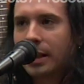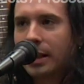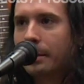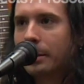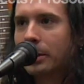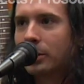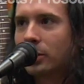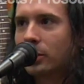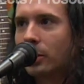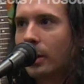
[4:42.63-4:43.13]

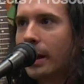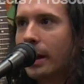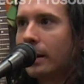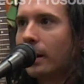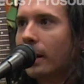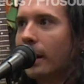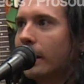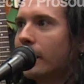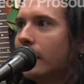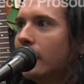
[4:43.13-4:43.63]
demonstrate
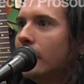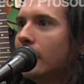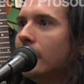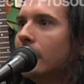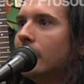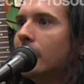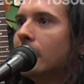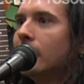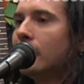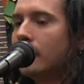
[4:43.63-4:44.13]
like,
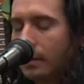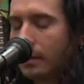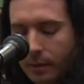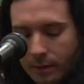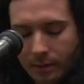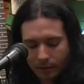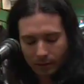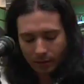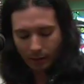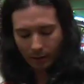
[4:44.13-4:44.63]

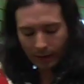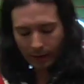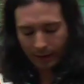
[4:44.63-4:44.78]
so